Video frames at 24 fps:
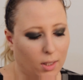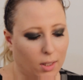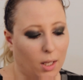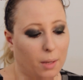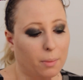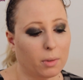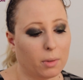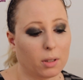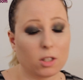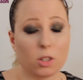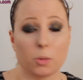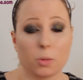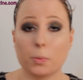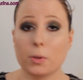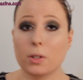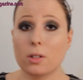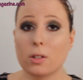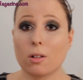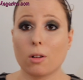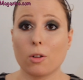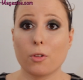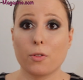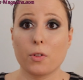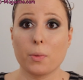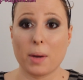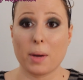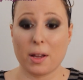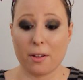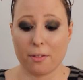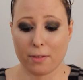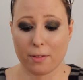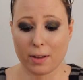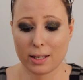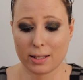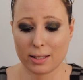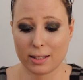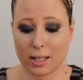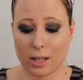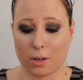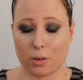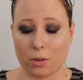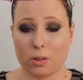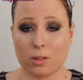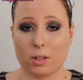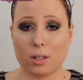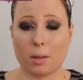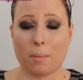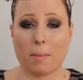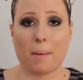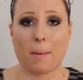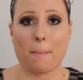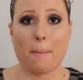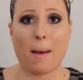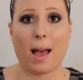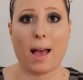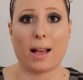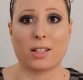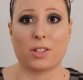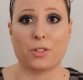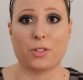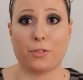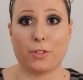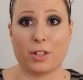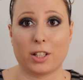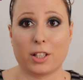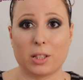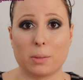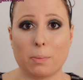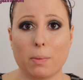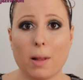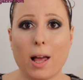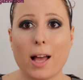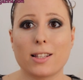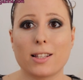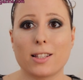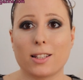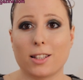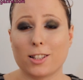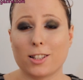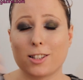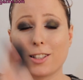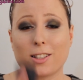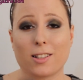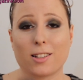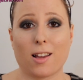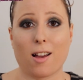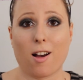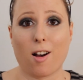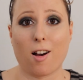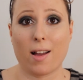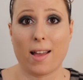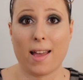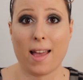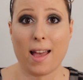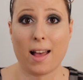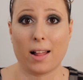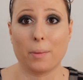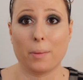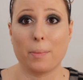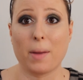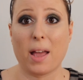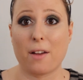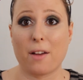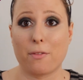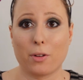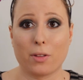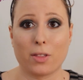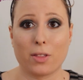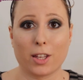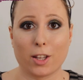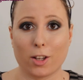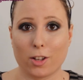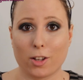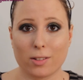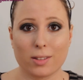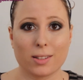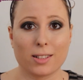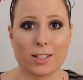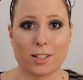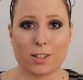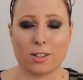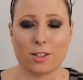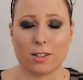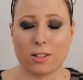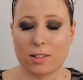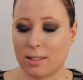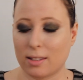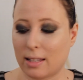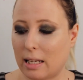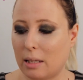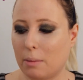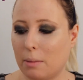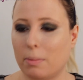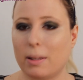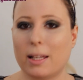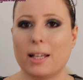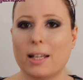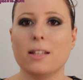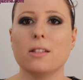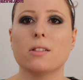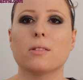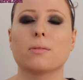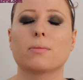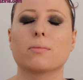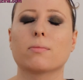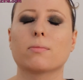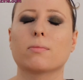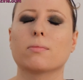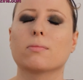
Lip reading: I'm gonna spritz all over my face now using my MAC Fix Plus, and it's gonna help everything just stay in place.